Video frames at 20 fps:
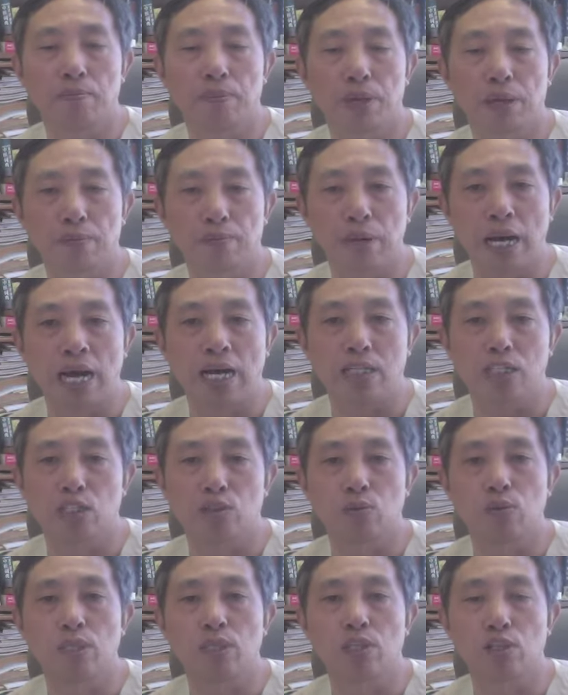match
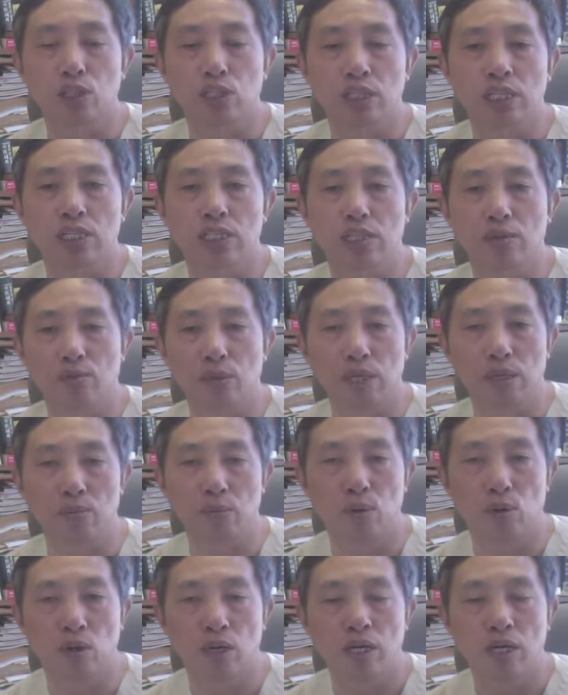with their system
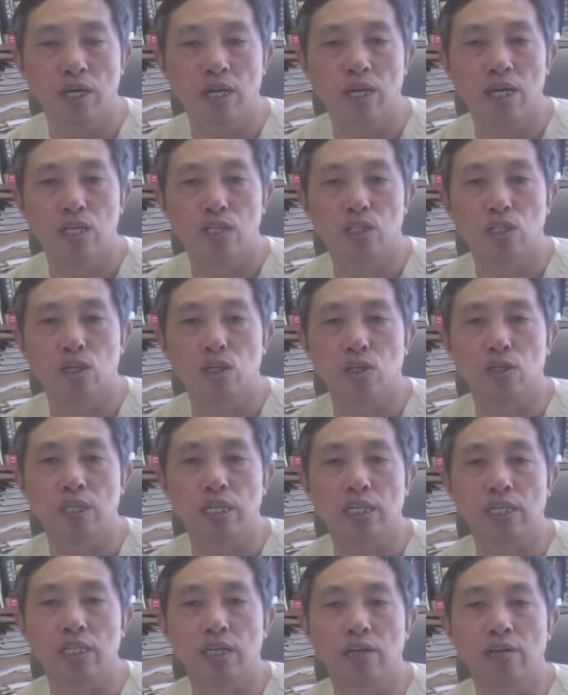anymore. So
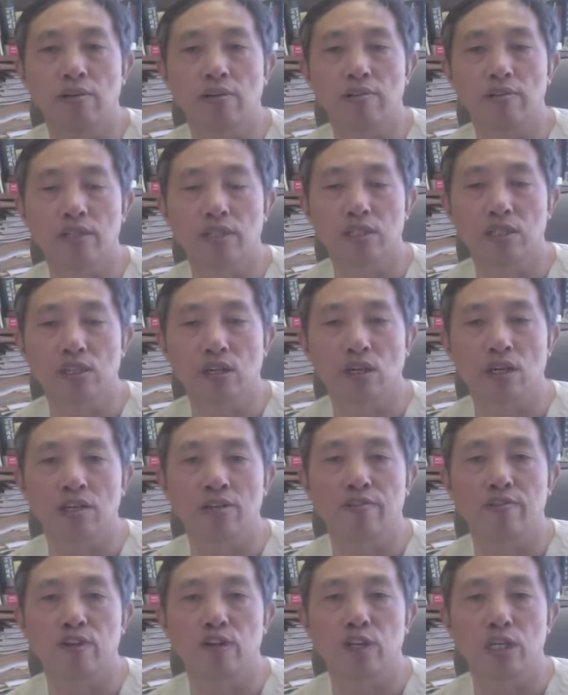then they start
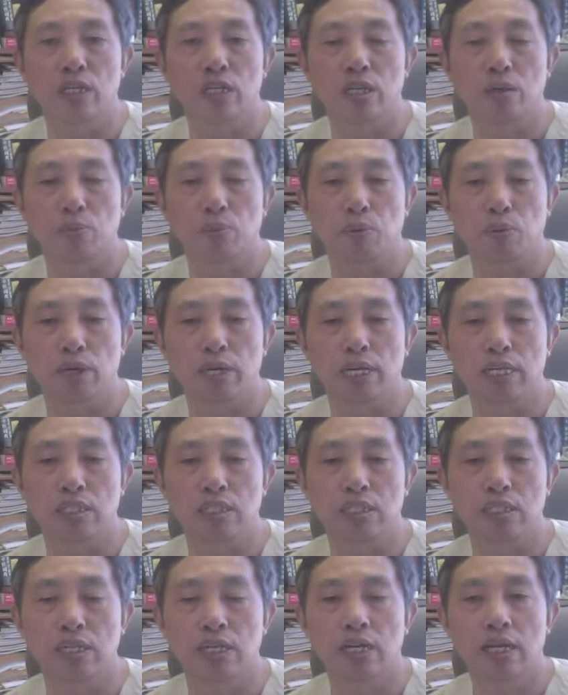very
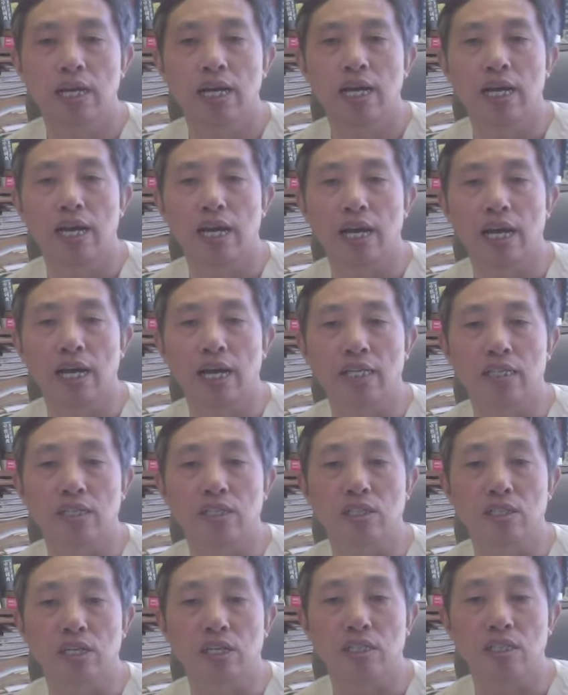depressed,
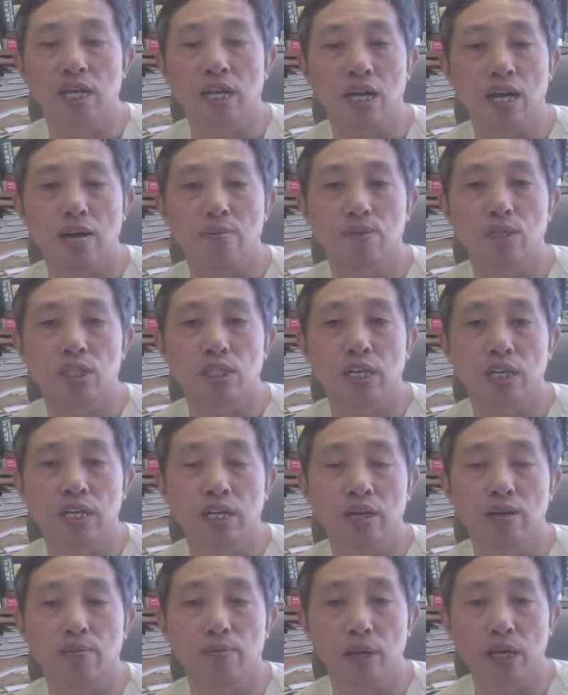and sometimes they
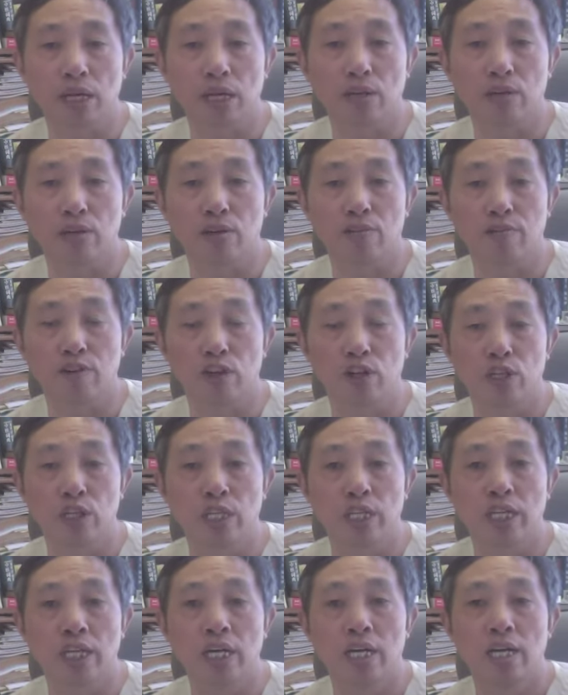can make a
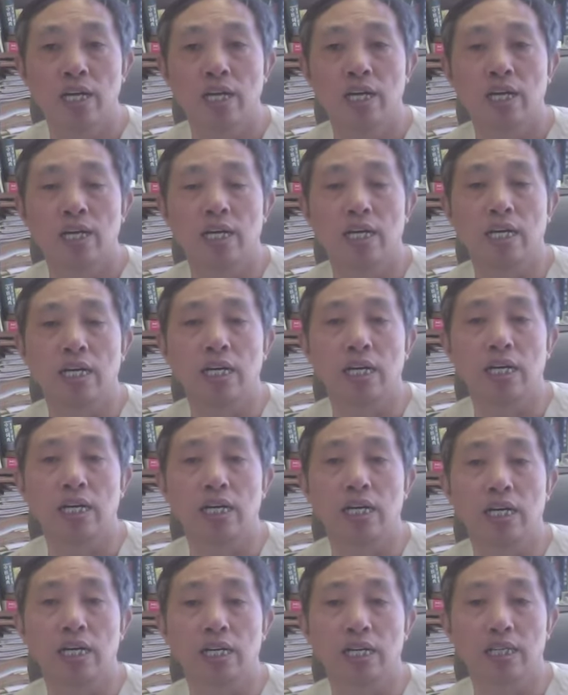very
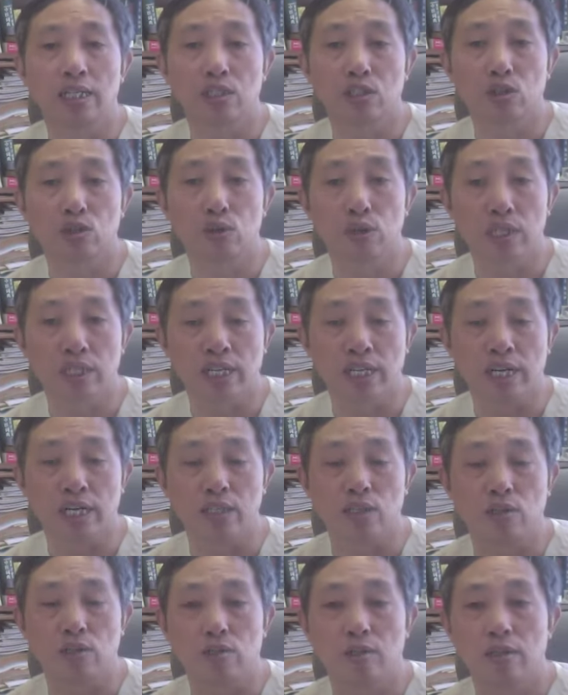
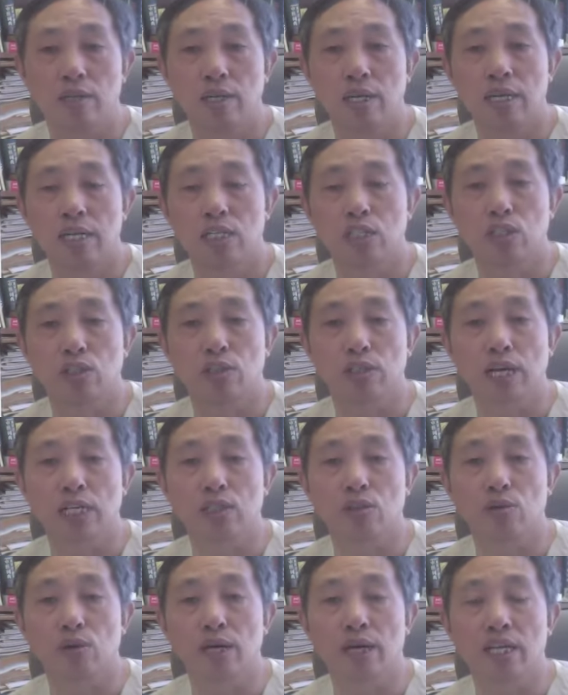suicidal. So
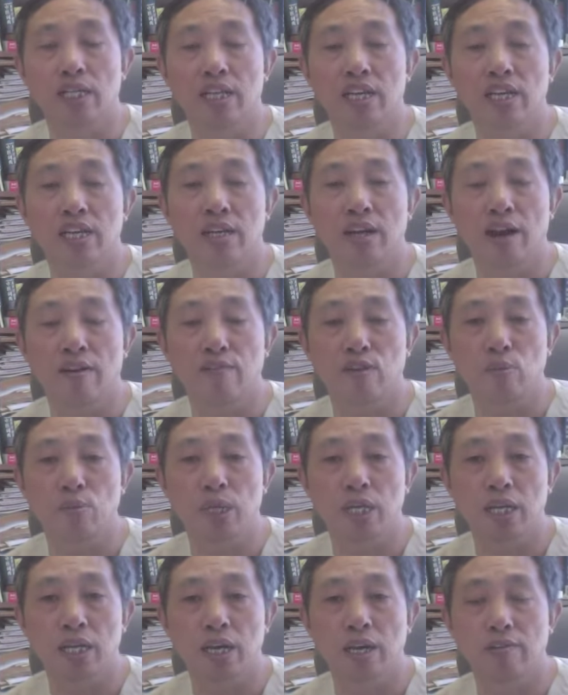that's why you have to
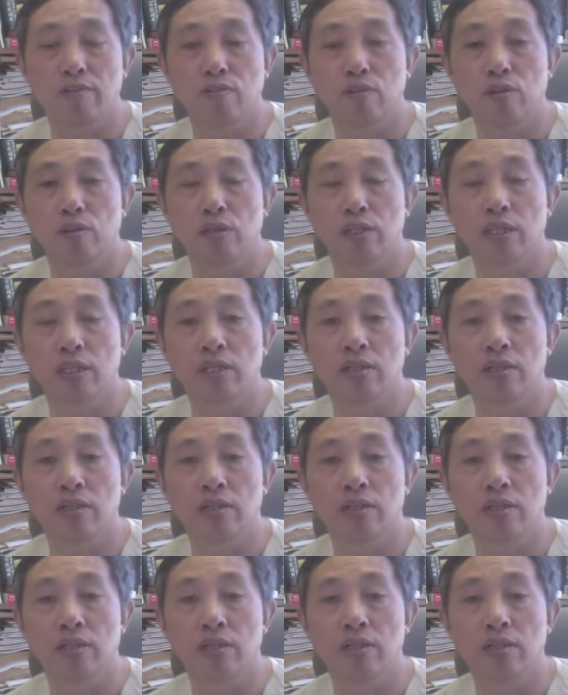be careful.